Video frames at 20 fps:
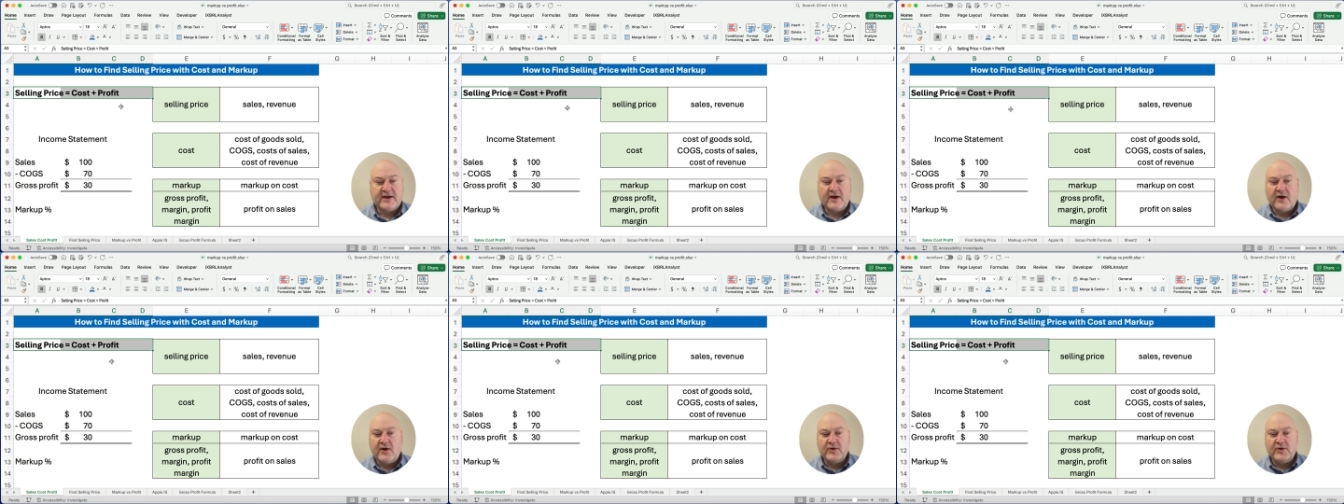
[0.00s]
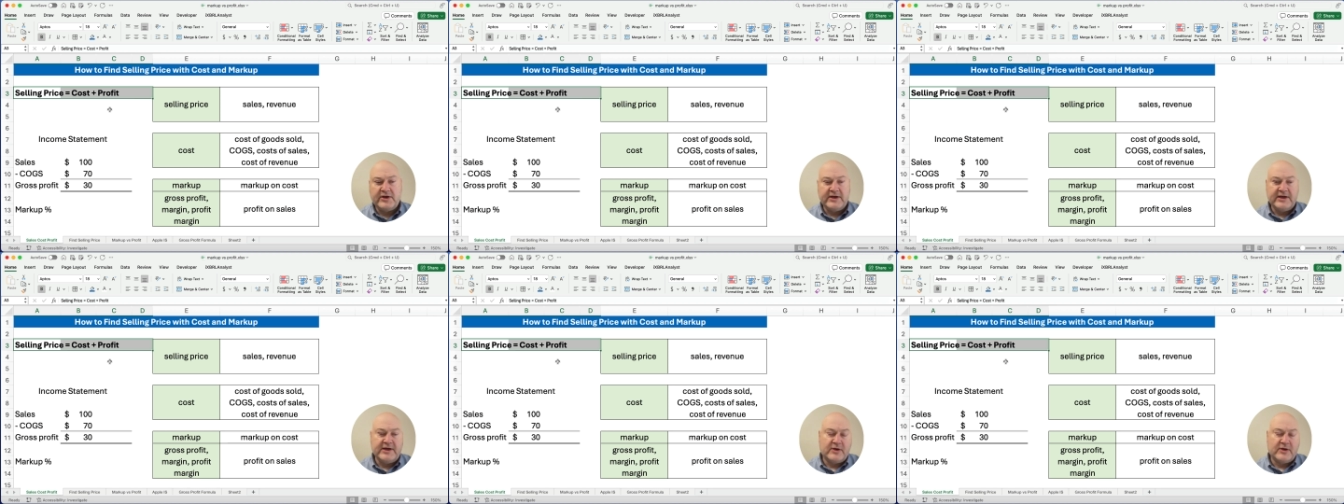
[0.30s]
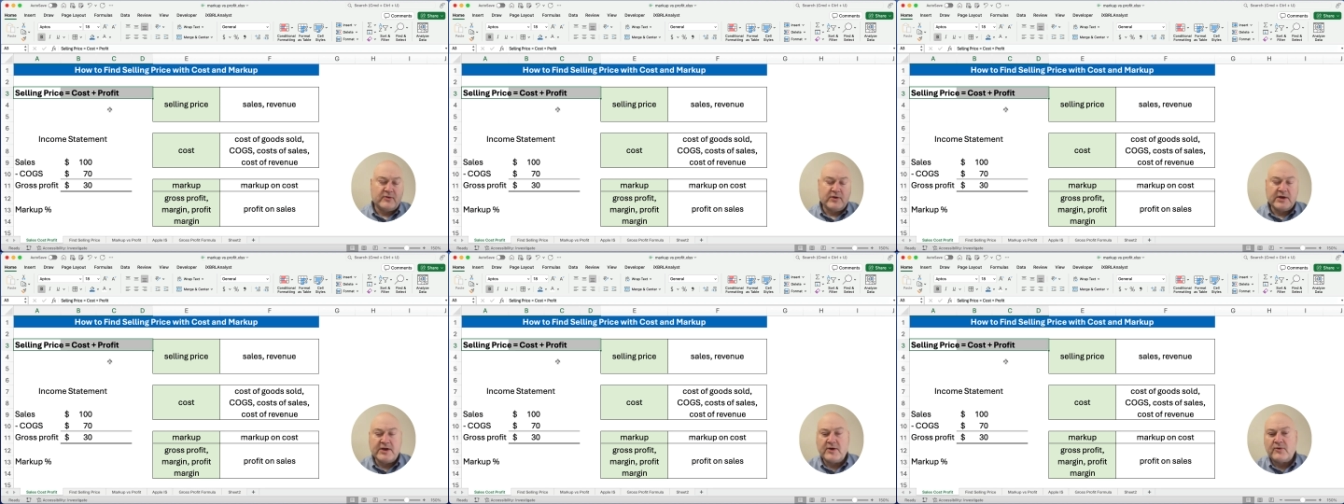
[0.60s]
oh, you need to
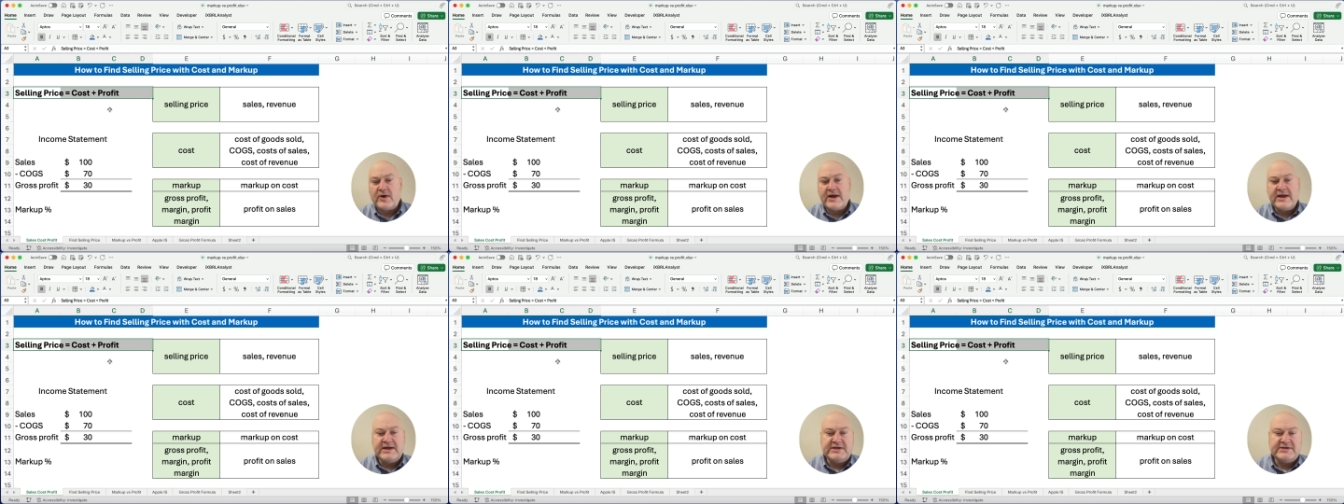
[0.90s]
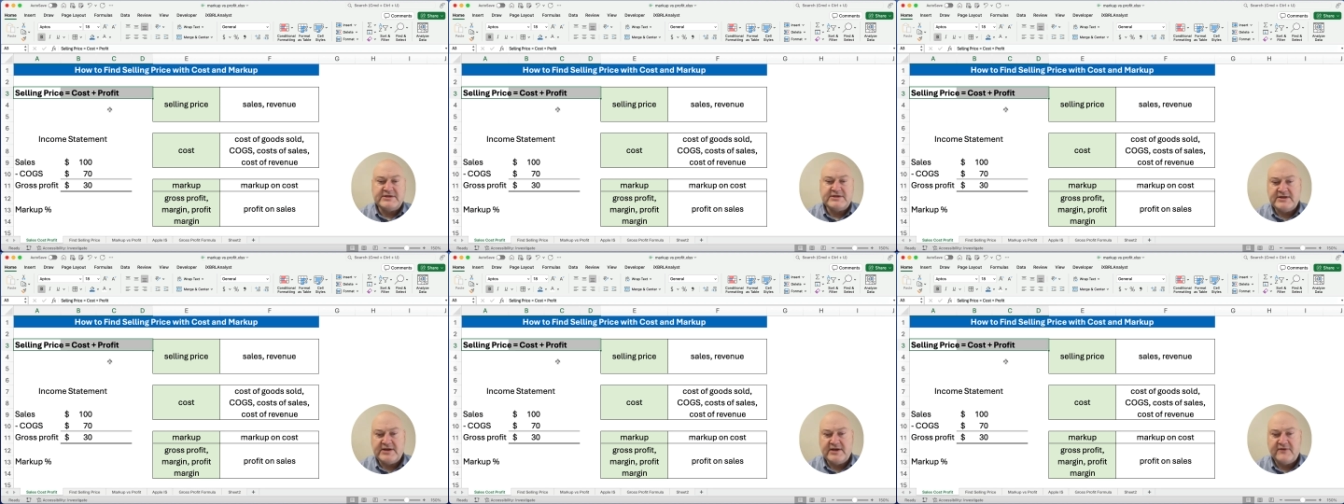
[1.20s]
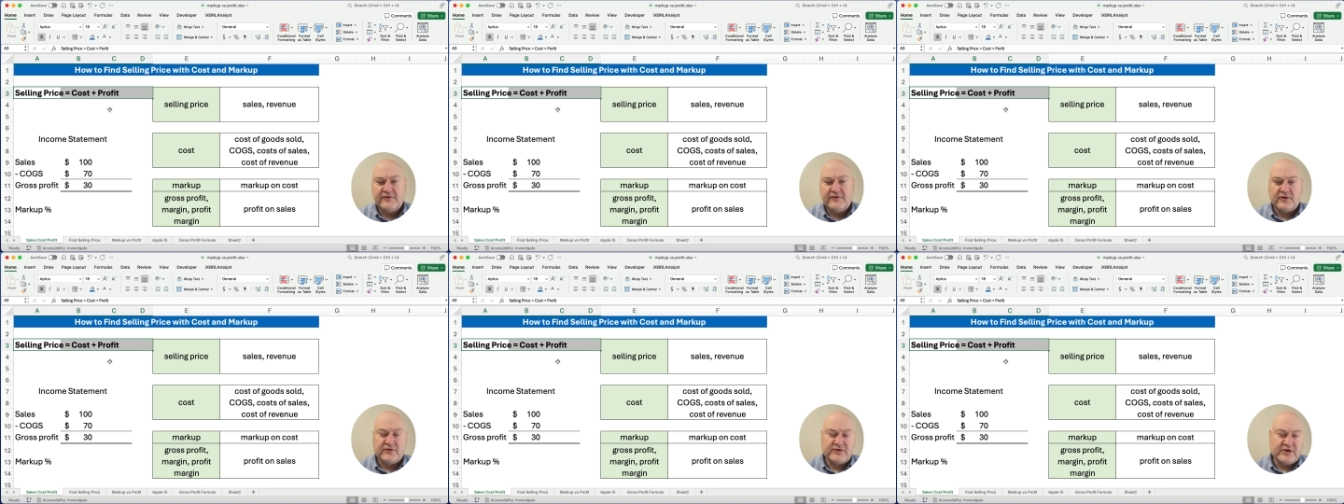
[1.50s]
rearrange it
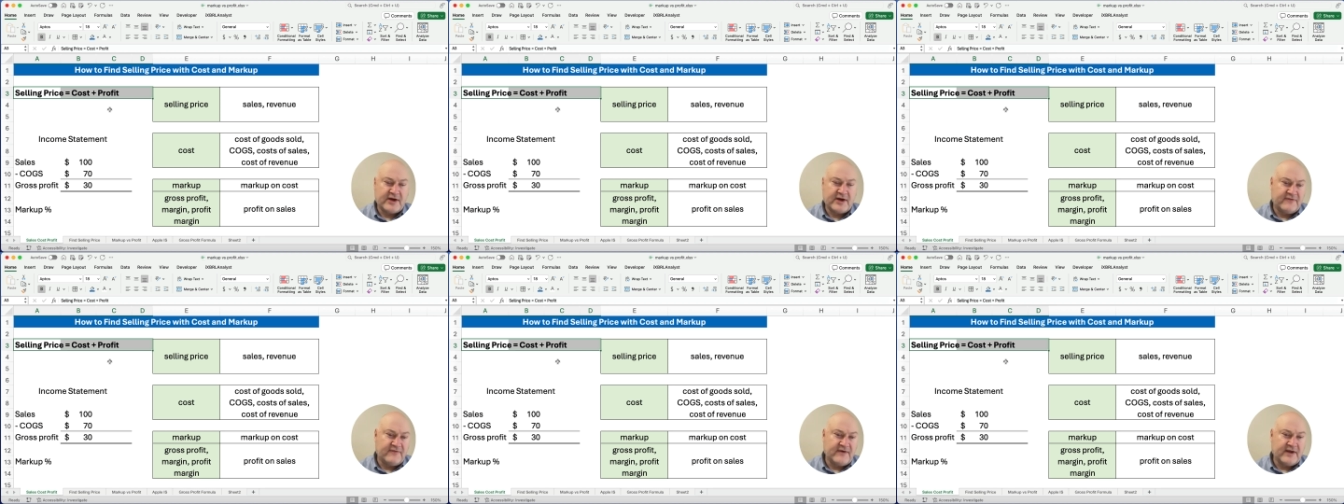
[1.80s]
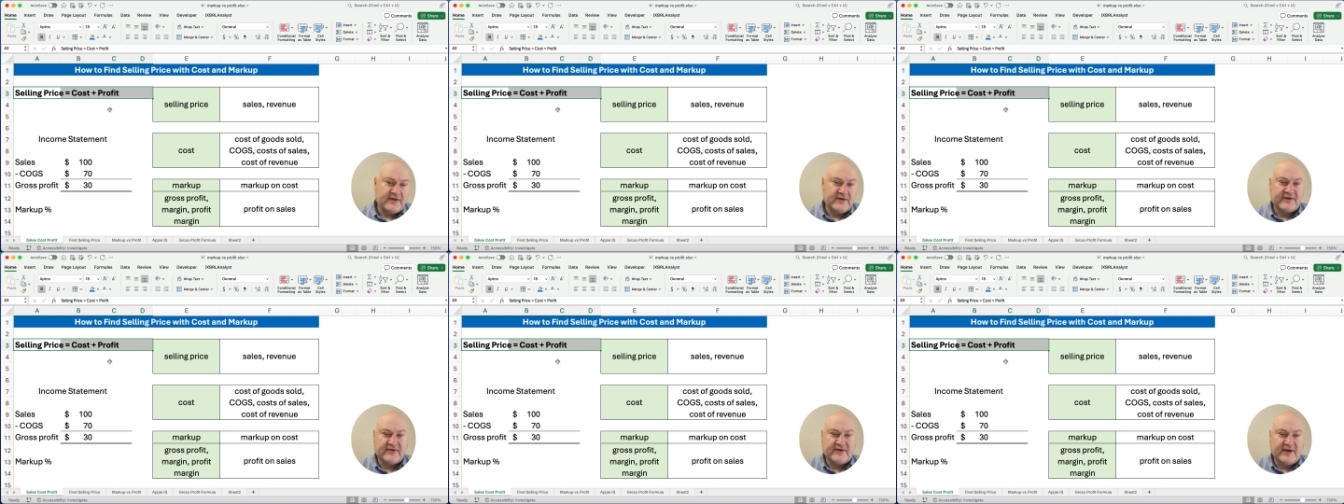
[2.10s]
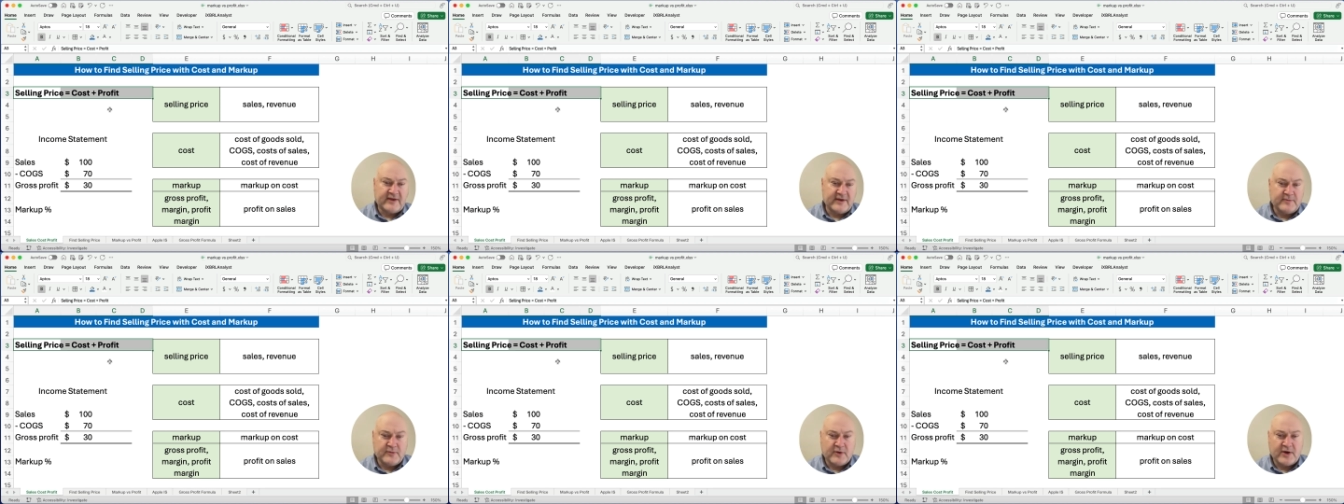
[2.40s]
if you're trying to find the
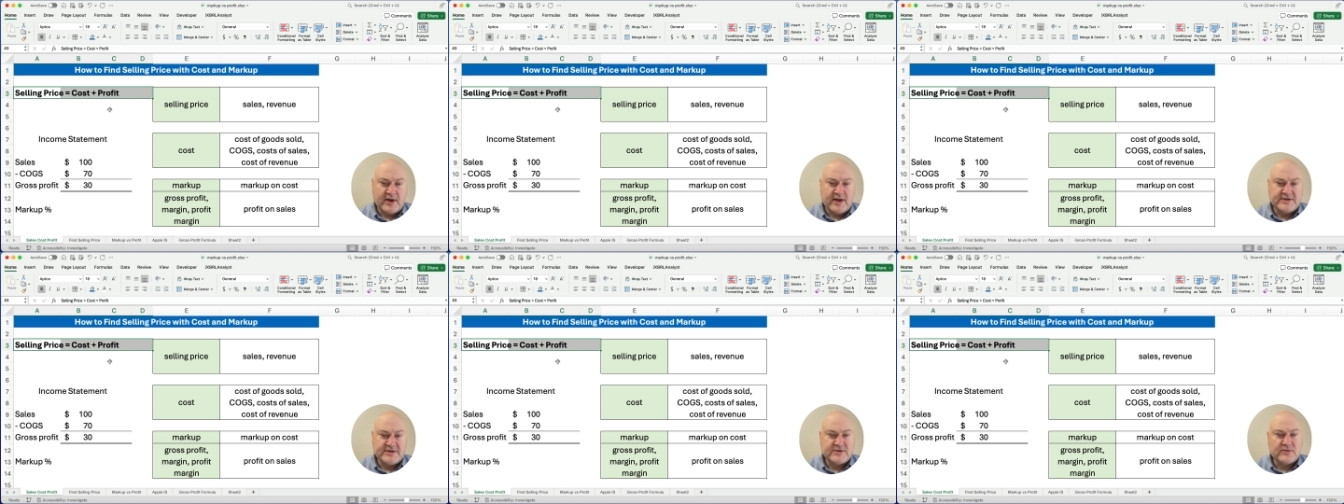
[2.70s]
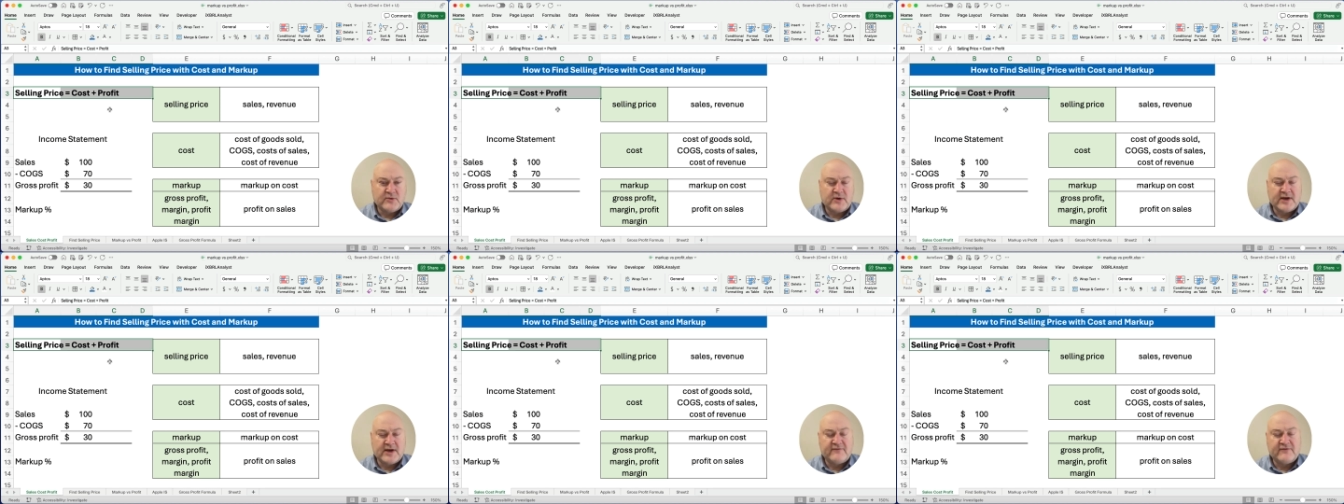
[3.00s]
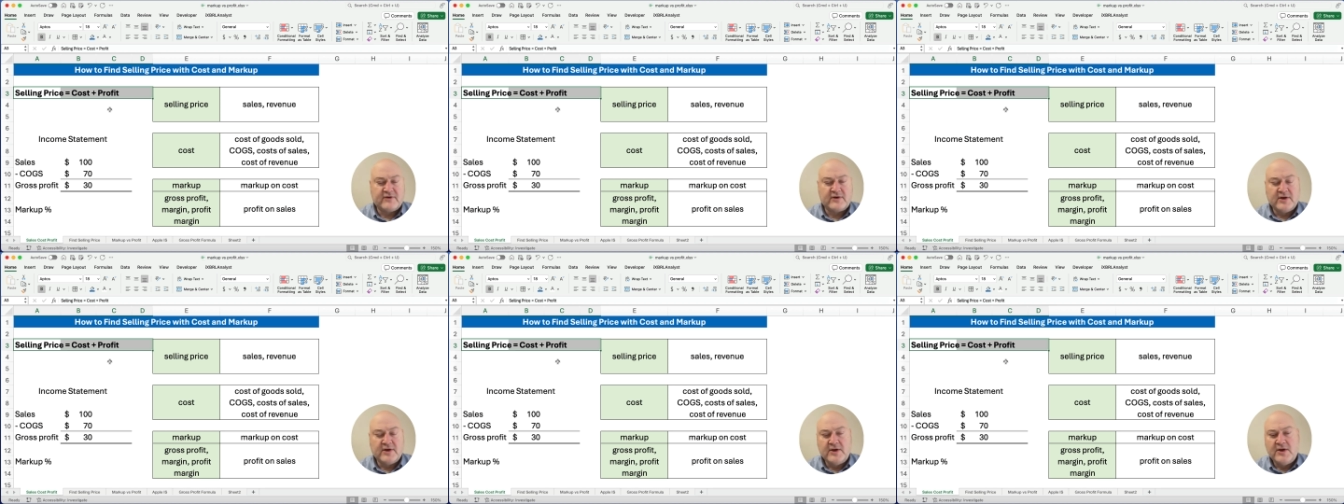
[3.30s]
selling price or
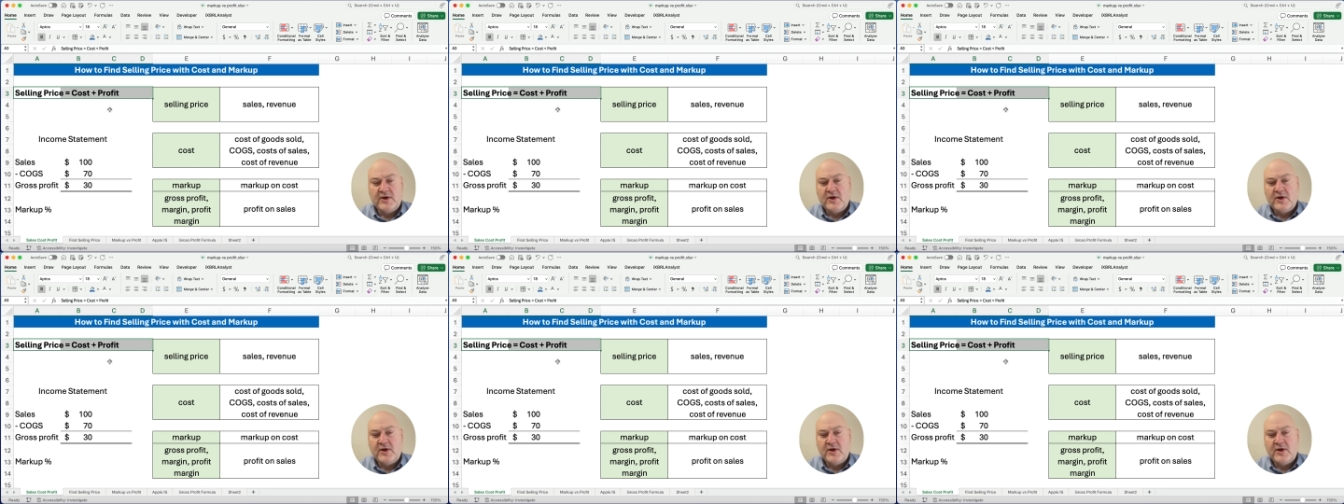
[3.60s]
whatever